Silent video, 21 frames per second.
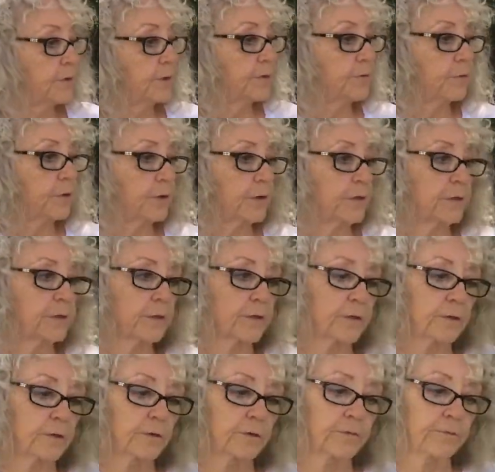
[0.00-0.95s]
I've already cut
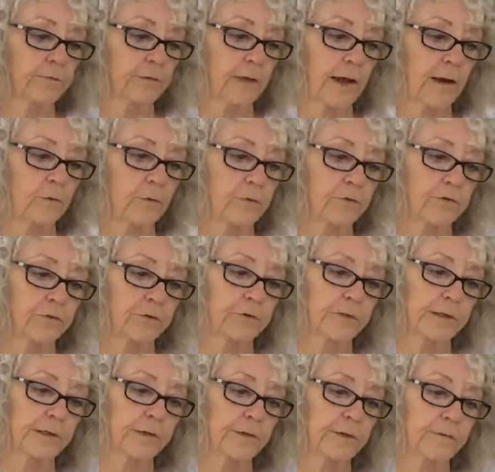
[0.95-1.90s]
all the flowers, and
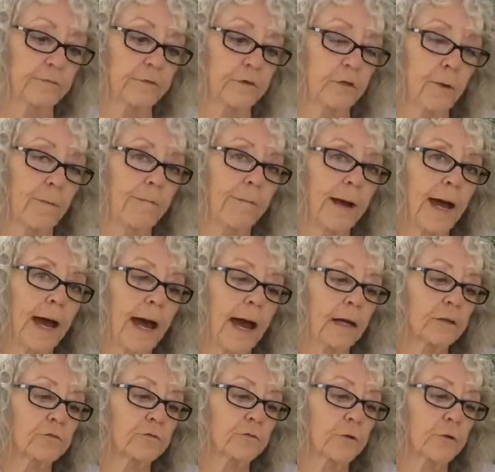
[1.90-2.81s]
now they've come back,